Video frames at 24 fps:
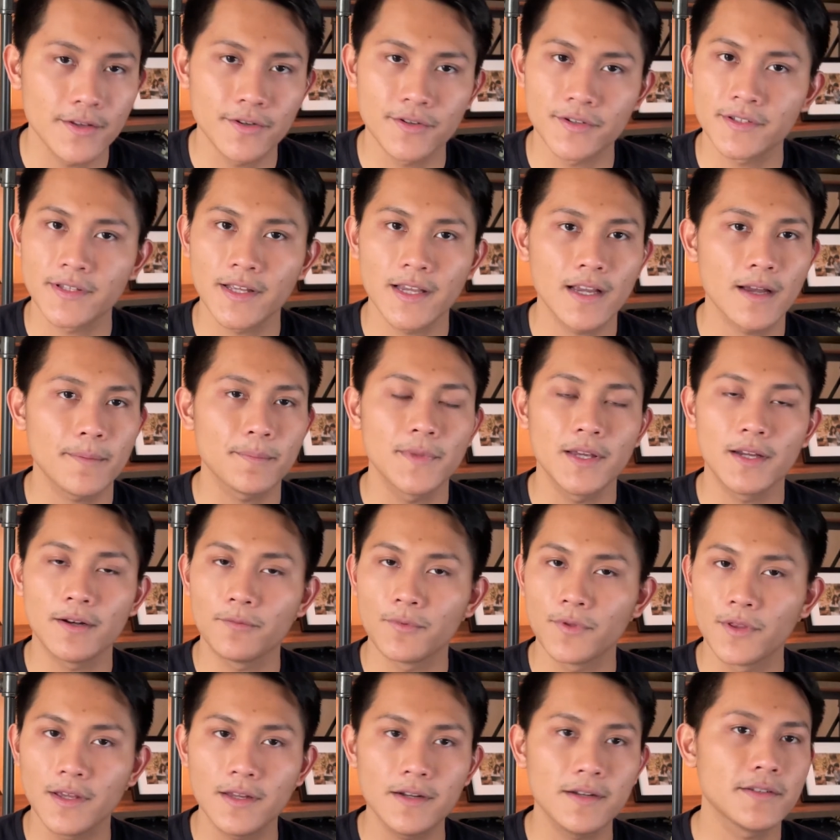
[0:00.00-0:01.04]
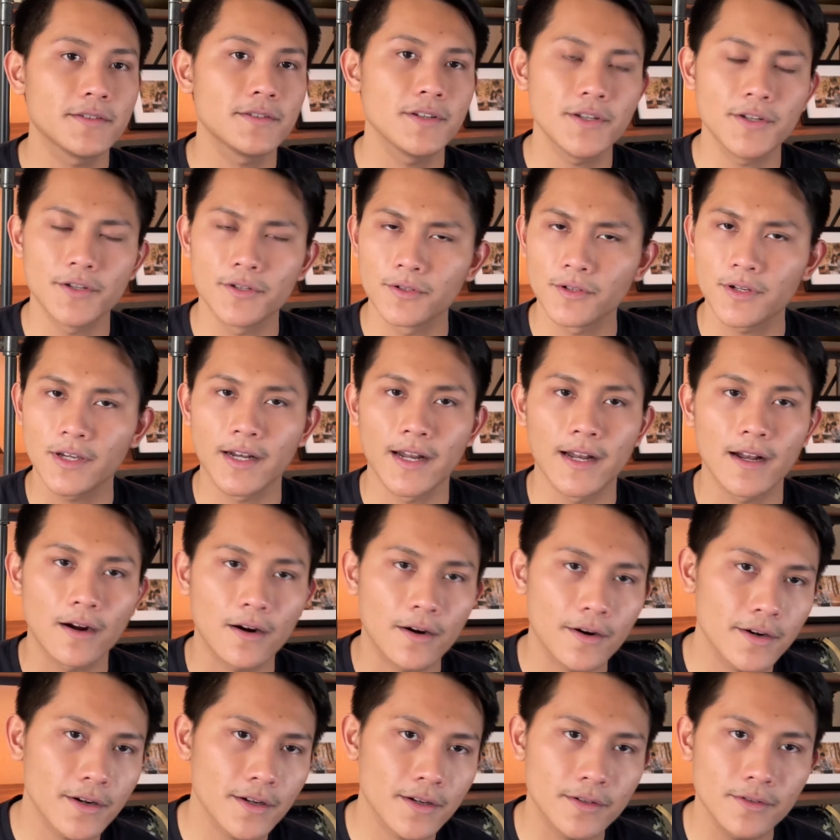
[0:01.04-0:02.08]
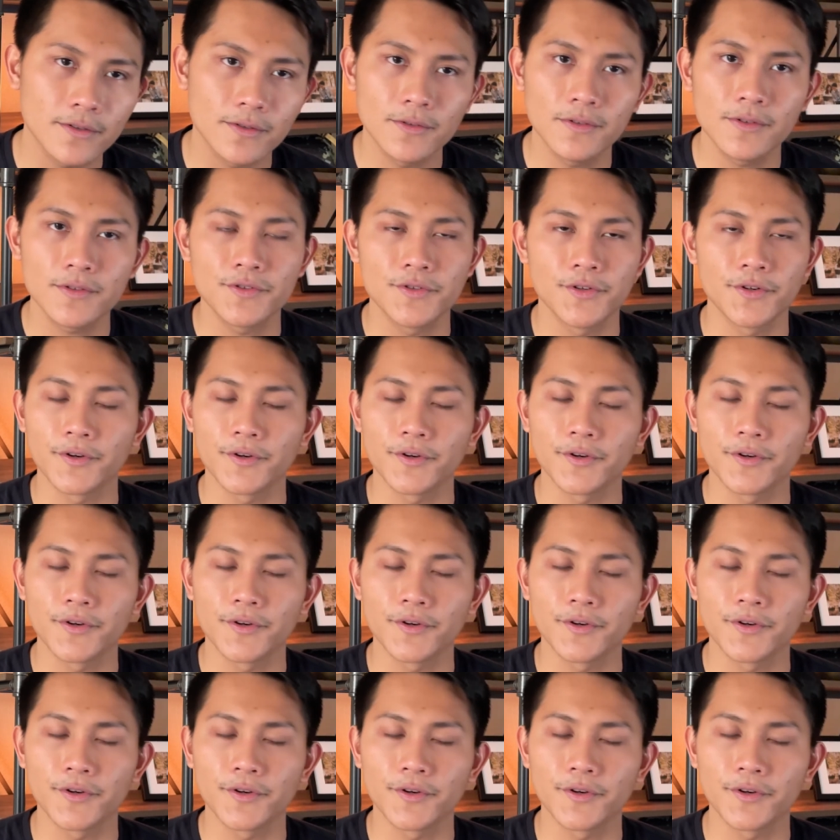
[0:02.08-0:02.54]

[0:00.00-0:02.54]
You're staying updated with the industry. You're looking at articles,